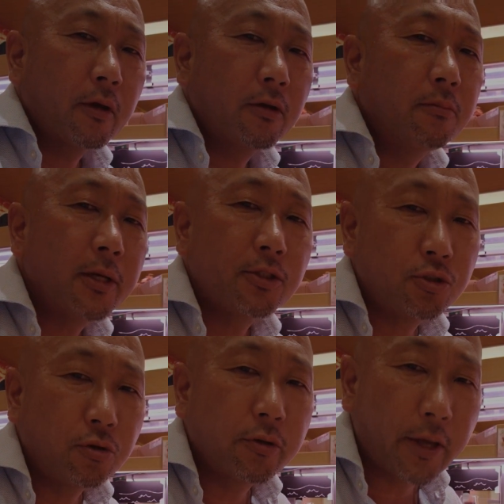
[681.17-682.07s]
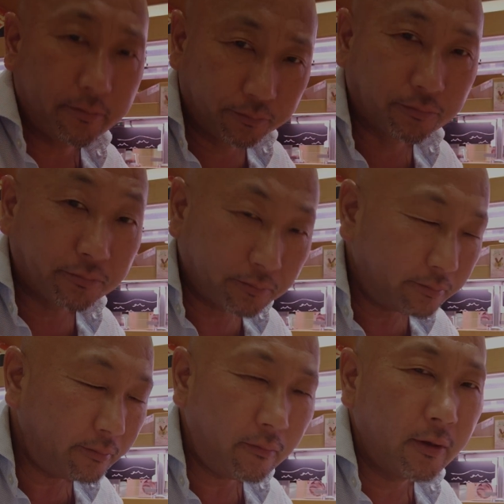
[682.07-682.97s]
Ines soda.
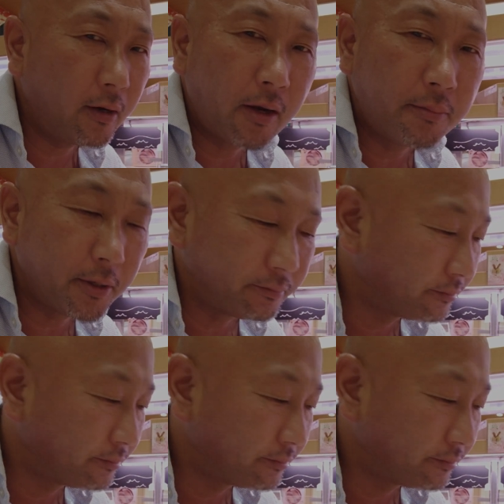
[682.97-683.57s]
Love it.